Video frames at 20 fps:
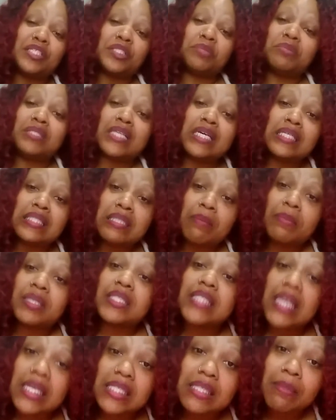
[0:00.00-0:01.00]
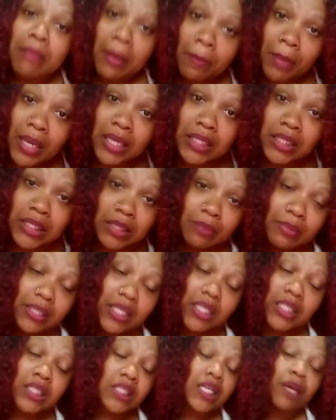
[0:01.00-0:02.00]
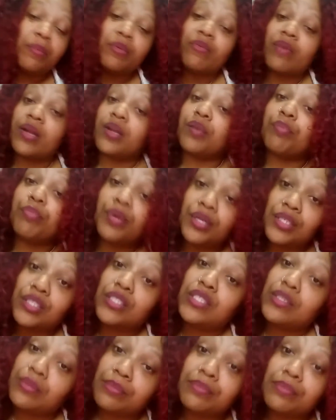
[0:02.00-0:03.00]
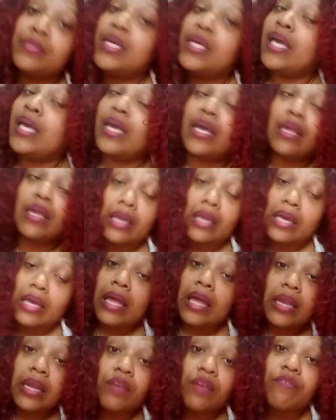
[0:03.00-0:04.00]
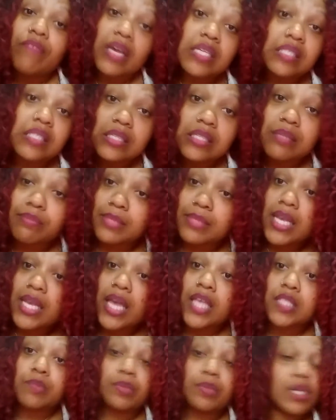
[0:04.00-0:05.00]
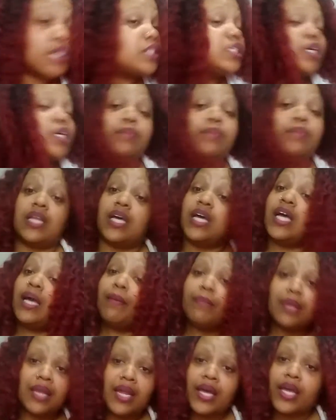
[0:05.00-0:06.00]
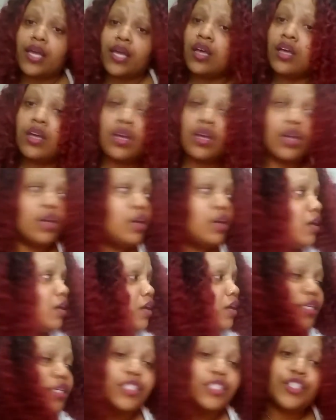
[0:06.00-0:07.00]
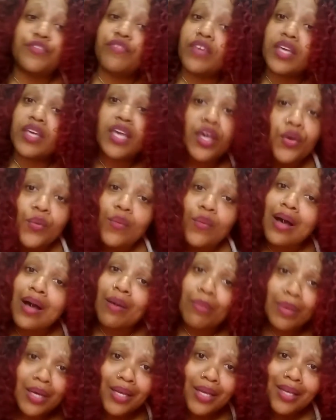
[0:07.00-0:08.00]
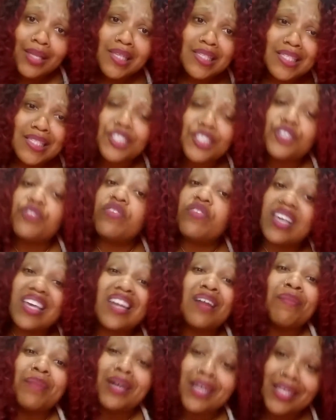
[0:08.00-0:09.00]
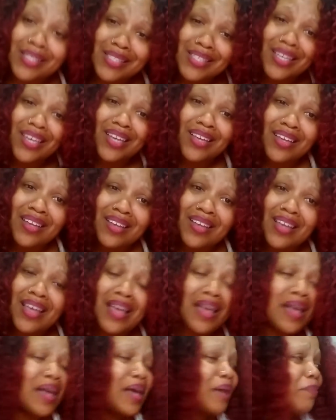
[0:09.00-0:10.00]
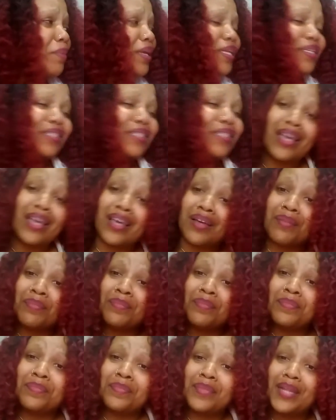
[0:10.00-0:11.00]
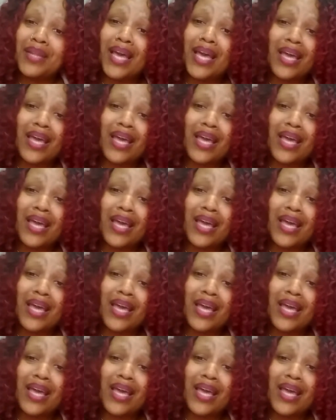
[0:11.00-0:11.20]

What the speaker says: Sometimes they be testing my patience because I be ready to punch them in their goddamn faces sometimes. Because they be, I be like, did you forget who I was? Did you forget I'm auntie? I mean, damn.